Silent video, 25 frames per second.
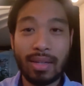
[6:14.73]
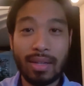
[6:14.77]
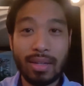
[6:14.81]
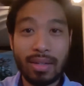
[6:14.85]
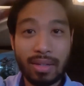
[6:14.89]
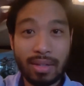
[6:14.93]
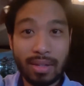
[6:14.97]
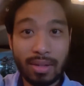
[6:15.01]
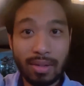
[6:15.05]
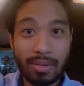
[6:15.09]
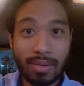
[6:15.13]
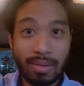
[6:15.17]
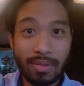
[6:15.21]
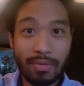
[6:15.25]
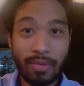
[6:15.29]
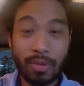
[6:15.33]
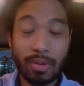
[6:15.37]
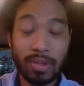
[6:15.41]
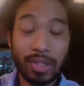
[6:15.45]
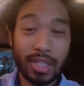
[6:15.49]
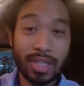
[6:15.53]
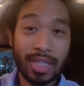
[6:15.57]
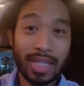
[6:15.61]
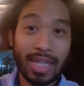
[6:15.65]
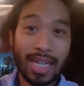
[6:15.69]
So
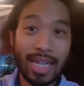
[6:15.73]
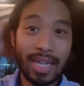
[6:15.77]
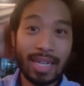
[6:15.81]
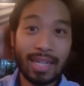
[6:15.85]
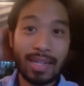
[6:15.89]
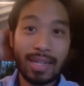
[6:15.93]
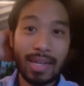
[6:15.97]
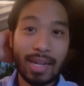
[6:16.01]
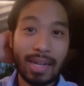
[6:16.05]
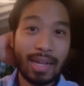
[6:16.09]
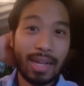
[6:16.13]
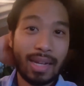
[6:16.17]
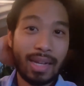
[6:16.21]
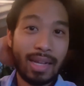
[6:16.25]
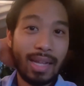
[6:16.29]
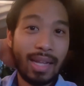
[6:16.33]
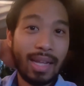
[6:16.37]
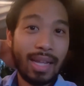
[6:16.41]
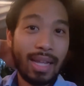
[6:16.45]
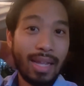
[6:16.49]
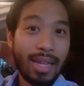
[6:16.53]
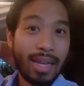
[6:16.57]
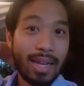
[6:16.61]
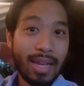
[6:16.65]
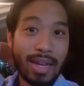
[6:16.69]
unfortunately it's
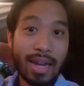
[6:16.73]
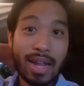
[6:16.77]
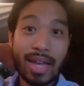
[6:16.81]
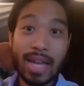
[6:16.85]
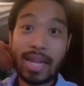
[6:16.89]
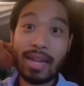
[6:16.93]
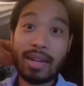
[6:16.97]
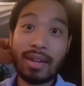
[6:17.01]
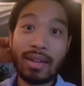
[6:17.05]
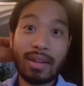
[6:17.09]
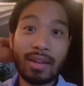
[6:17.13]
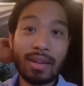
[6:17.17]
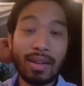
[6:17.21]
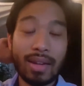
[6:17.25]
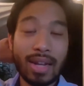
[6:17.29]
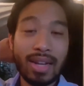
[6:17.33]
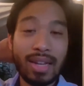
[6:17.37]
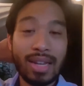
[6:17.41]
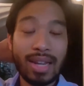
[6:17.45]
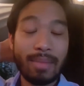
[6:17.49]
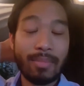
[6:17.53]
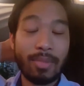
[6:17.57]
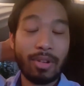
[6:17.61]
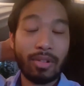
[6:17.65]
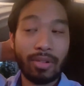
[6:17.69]

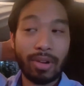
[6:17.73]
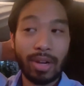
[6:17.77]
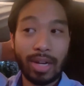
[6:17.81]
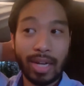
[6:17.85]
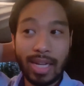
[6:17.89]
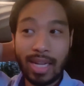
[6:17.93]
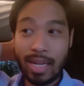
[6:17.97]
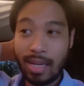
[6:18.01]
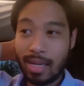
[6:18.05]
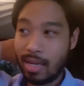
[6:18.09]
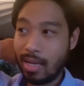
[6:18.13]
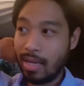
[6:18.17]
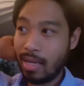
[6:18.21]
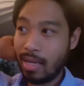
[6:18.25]
nighttime already,